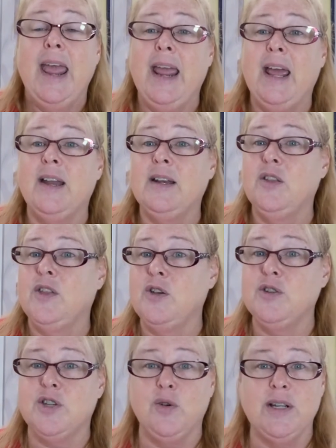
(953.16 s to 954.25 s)
And
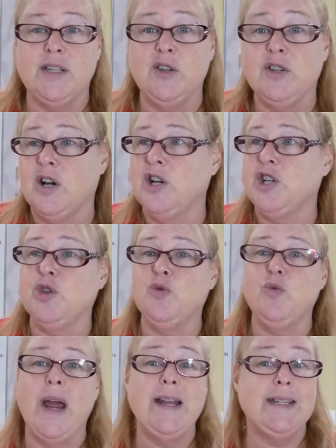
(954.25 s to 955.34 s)
those crystals are going to
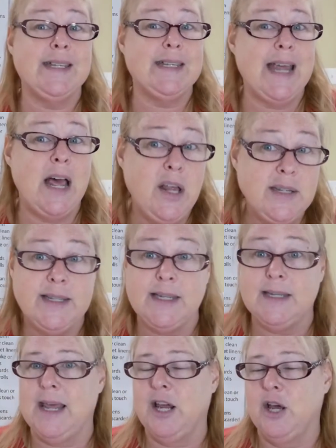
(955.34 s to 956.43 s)
shred cells
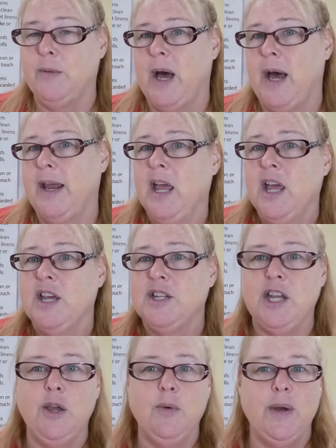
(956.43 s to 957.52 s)
as they go by.
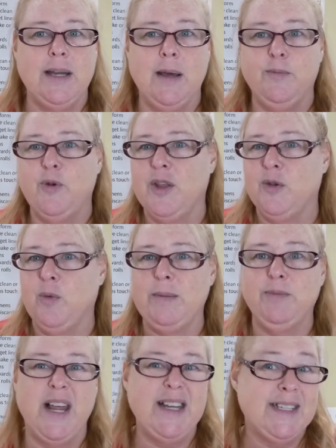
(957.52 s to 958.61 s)
So you end up with red
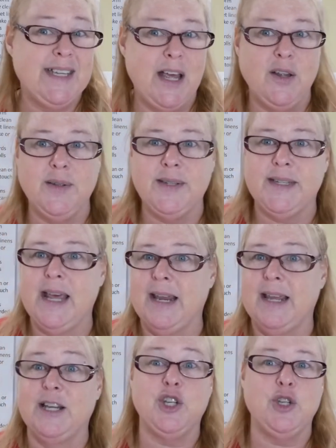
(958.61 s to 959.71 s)
blood cells that
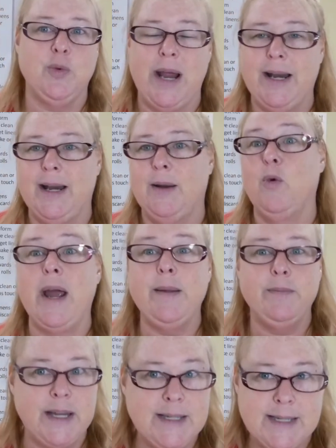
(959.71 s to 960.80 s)
get shredded and white
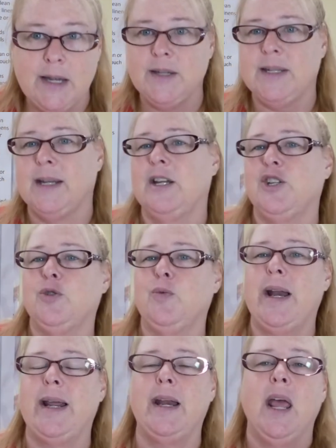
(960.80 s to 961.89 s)
blood cells that get
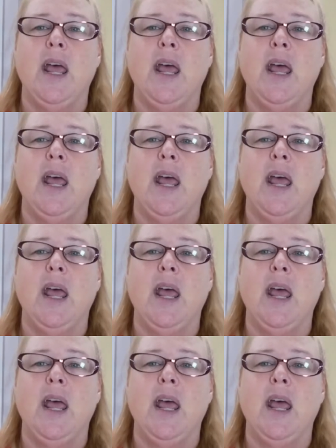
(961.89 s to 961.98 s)
shredded.